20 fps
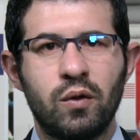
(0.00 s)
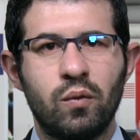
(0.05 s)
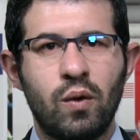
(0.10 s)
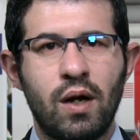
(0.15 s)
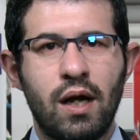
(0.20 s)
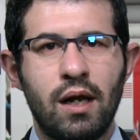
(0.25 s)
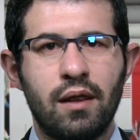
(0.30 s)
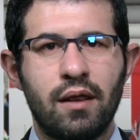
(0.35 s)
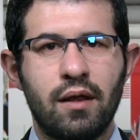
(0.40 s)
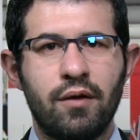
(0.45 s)

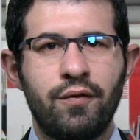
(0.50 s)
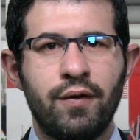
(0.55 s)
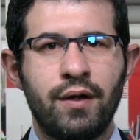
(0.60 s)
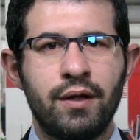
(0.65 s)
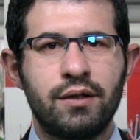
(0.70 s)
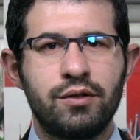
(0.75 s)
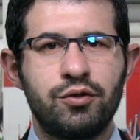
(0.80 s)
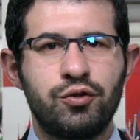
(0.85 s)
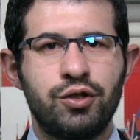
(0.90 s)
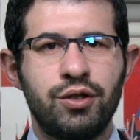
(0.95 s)
While the
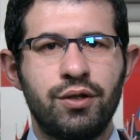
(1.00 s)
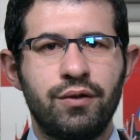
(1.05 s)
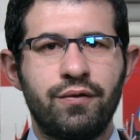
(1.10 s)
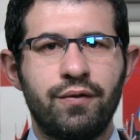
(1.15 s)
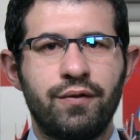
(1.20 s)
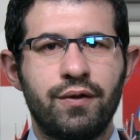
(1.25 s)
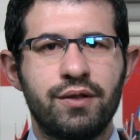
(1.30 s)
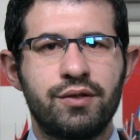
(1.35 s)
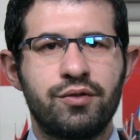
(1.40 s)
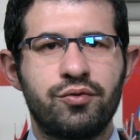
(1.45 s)
Fed
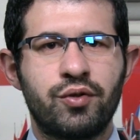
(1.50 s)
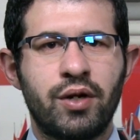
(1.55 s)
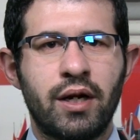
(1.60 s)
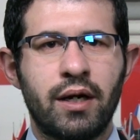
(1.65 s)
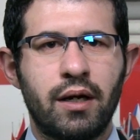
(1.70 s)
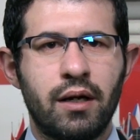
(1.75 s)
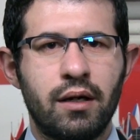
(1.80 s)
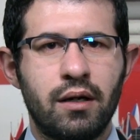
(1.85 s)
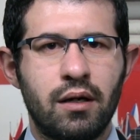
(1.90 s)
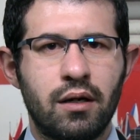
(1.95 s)
chief
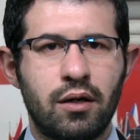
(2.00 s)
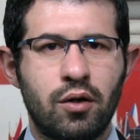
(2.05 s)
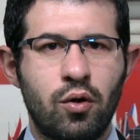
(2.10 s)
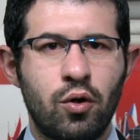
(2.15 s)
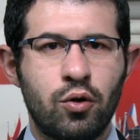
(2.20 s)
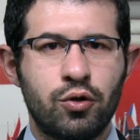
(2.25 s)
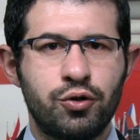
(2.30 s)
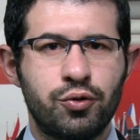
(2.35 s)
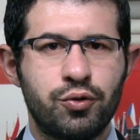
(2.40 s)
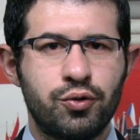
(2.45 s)
struck a
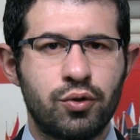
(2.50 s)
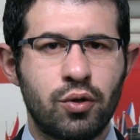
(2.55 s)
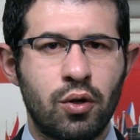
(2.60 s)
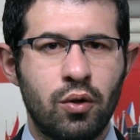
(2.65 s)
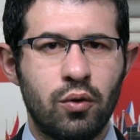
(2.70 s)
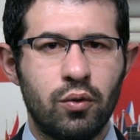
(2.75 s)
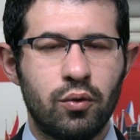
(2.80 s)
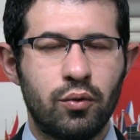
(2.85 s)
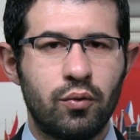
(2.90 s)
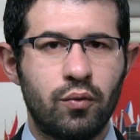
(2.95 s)
cautious
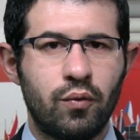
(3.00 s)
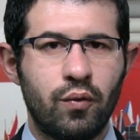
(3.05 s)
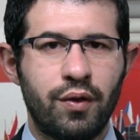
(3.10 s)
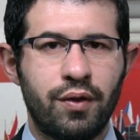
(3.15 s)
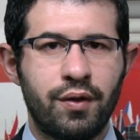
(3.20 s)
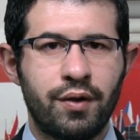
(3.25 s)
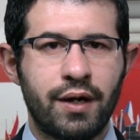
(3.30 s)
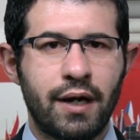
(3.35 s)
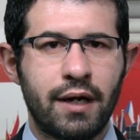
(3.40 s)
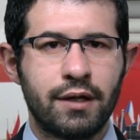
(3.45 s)
tone
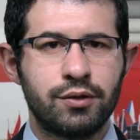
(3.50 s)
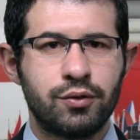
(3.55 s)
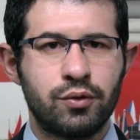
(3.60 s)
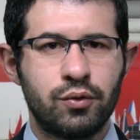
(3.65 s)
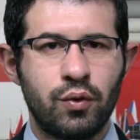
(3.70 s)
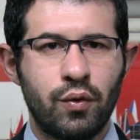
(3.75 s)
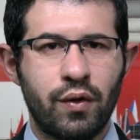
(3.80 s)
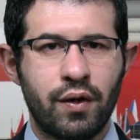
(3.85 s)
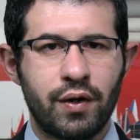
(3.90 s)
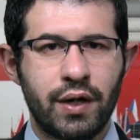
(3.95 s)
with regards
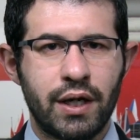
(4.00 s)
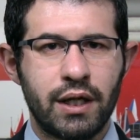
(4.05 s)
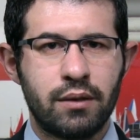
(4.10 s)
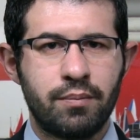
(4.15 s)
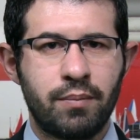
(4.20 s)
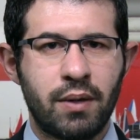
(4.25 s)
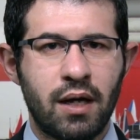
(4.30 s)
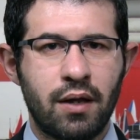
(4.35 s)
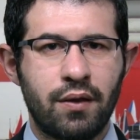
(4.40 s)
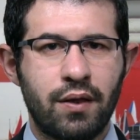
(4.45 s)
to the
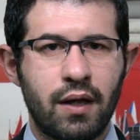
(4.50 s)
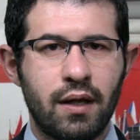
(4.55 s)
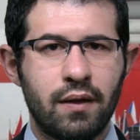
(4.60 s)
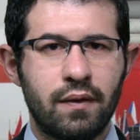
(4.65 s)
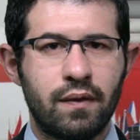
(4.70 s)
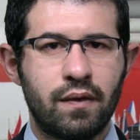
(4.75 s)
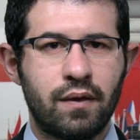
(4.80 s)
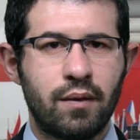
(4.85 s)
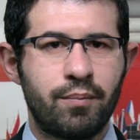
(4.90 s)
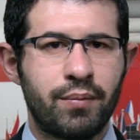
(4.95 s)
rate path
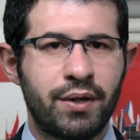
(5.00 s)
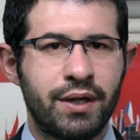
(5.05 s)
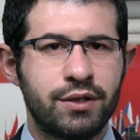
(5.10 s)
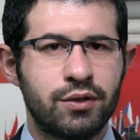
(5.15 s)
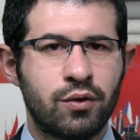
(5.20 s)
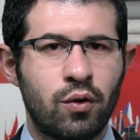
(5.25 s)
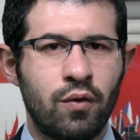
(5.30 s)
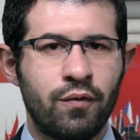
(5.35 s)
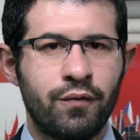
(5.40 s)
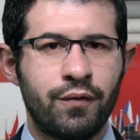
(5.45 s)
at the
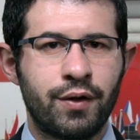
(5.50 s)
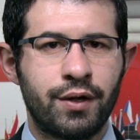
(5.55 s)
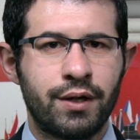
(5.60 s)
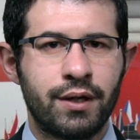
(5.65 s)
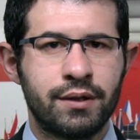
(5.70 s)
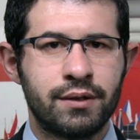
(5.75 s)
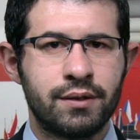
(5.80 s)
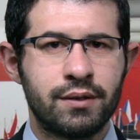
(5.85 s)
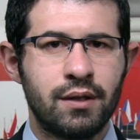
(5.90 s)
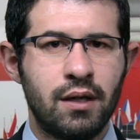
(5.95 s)
press
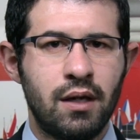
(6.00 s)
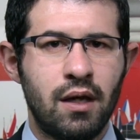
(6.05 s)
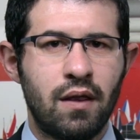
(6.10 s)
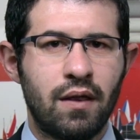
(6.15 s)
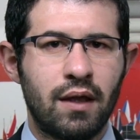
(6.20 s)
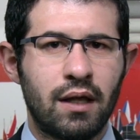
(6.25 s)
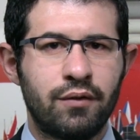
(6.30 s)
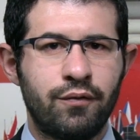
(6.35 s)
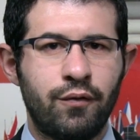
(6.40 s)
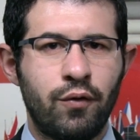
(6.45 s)
conference
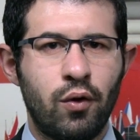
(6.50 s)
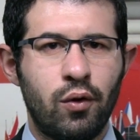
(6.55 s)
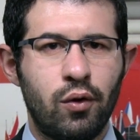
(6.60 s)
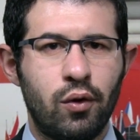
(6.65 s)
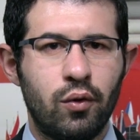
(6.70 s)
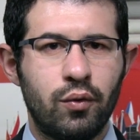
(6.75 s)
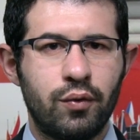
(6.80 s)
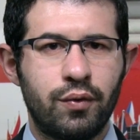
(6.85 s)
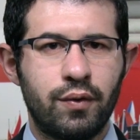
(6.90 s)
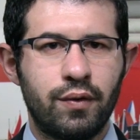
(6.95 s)
that
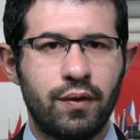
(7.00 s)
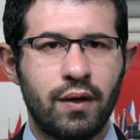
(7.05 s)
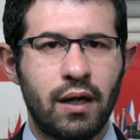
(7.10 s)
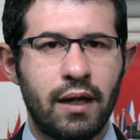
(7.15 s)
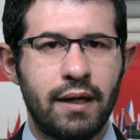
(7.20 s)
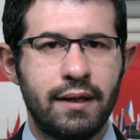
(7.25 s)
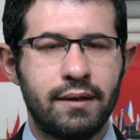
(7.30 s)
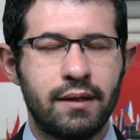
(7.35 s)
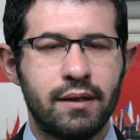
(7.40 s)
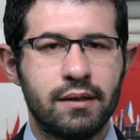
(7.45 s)
followed the
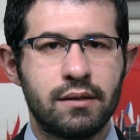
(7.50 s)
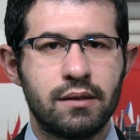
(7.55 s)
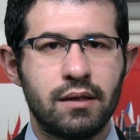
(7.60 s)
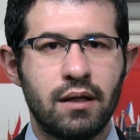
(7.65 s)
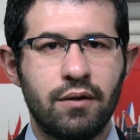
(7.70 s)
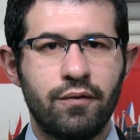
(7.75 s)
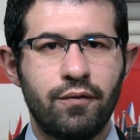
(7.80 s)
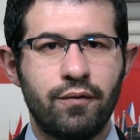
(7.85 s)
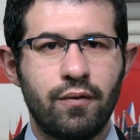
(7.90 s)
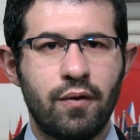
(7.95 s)
latest
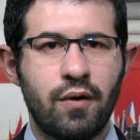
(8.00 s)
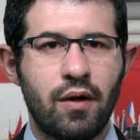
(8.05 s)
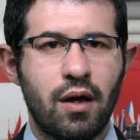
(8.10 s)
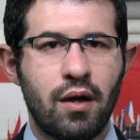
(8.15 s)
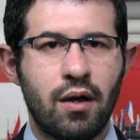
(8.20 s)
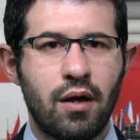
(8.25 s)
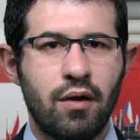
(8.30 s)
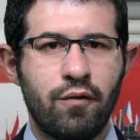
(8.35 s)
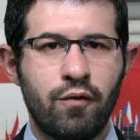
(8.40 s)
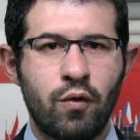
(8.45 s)

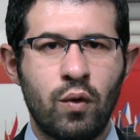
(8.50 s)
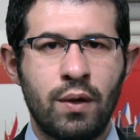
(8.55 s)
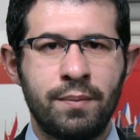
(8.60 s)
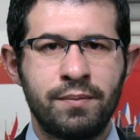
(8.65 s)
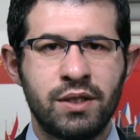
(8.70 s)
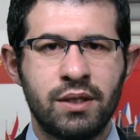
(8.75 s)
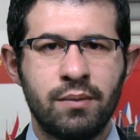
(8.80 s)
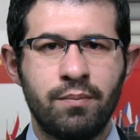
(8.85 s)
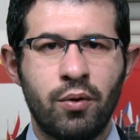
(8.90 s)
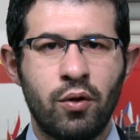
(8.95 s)

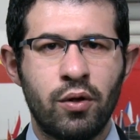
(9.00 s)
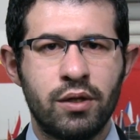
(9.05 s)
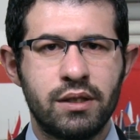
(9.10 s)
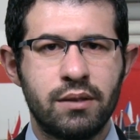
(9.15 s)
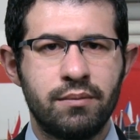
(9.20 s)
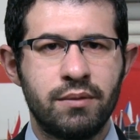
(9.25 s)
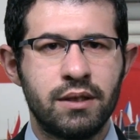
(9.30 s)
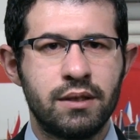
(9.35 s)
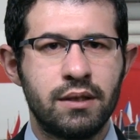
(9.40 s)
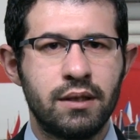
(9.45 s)
FOMC
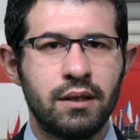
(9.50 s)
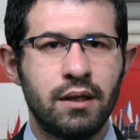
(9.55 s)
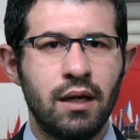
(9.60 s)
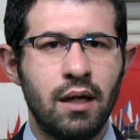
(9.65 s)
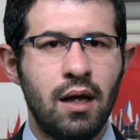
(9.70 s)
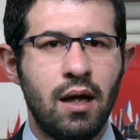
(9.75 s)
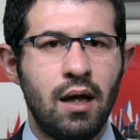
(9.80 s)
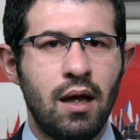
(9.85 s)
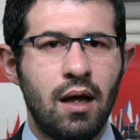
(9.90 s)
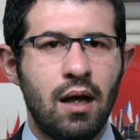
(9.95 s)
policy meeting,
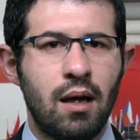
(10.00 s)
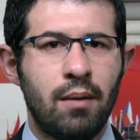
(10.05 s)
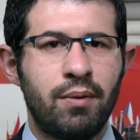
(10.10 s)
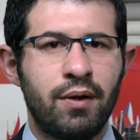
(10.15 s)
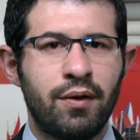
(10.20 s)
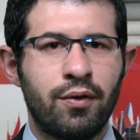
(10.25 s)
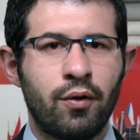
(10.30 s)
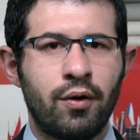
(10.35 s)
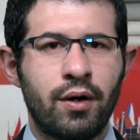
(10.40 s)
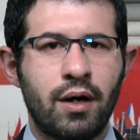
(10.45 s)
a
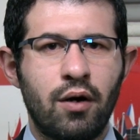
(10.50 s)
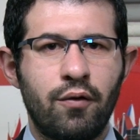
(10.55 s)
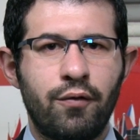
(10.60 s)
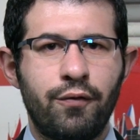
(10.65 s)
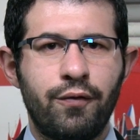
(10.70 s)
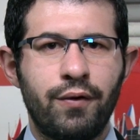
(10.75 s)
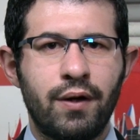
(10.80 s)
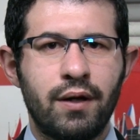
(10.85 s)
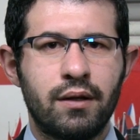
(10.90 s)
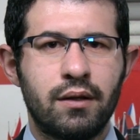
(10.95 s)
plethora of
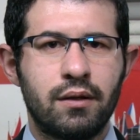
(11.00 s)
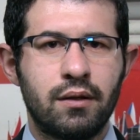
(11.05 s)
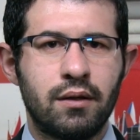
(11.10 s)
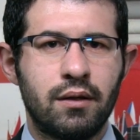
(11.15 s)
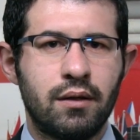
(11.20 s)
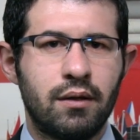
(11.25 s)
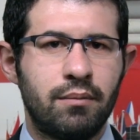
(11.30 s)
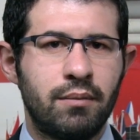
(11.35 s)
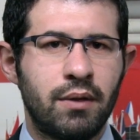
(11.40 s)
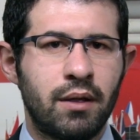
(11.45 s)
Fed
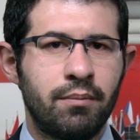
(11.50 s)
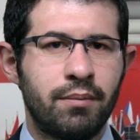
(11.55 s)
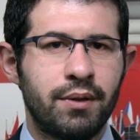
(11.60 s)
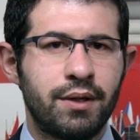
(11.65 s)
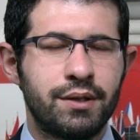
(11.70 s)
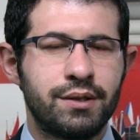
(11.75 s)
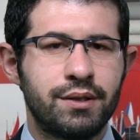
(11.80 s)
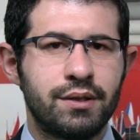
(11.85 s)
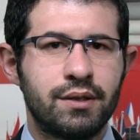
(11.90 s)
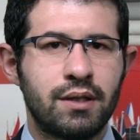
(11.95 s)

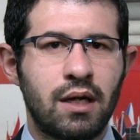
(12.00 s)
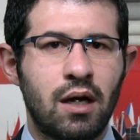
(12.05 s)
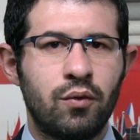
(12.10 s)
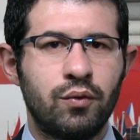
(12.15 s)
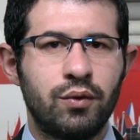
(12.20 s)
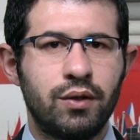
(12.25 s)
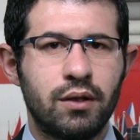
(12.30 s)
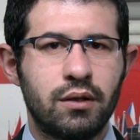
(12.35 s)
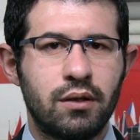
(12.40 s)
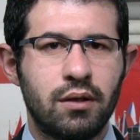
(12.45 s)
members
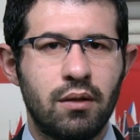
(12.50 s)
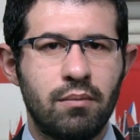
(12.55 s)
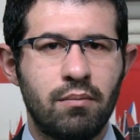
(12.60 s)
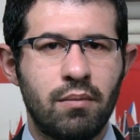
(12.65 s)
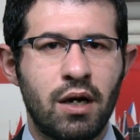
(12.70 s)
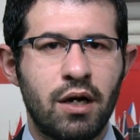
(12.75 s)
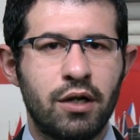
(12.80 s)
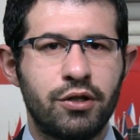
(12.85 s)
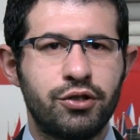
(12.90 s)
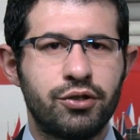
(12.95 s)
sounded
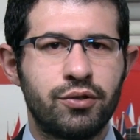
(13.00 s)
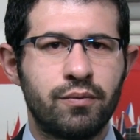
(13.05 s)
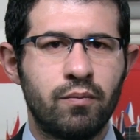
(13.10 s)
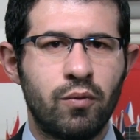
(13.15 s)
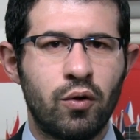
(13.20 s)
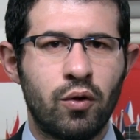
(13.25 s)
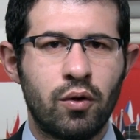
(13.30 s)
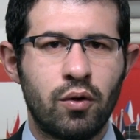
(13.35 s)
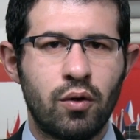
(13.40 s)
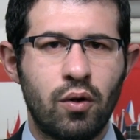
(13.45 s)
much
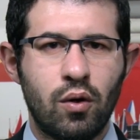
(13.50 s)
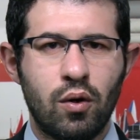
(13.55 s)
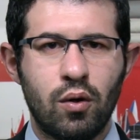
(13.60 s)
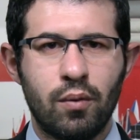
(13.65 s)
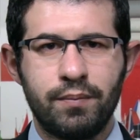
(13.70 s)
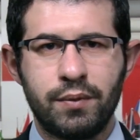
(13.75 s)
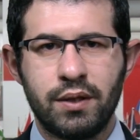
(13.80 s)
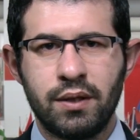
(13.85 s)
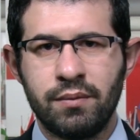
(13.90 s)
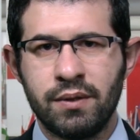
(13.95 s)
more
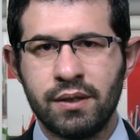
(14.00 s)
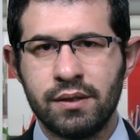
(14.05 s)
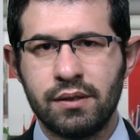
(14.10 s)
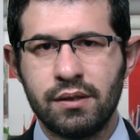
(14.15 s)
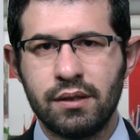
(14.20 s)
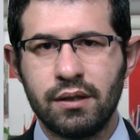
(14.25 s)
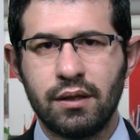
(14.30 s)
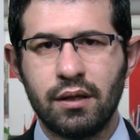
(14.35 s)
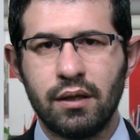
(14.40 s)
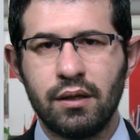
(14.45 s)

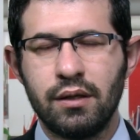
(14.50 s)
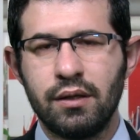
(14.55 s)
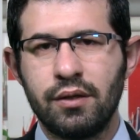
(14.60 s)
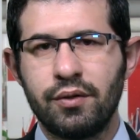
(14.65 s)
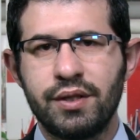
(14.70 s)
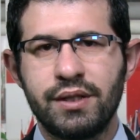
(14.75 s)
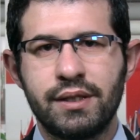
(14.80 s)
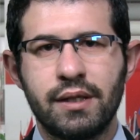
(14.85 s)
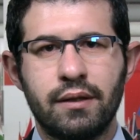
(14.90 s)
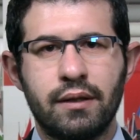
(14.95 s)
optimistic
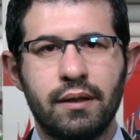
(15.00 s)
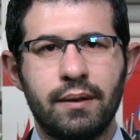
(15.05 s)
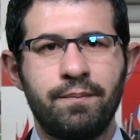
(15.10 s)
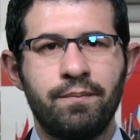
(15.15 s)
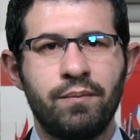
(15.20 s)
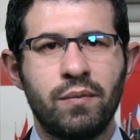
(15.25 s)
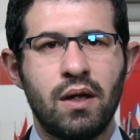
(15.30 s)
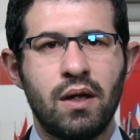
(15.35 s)
recently.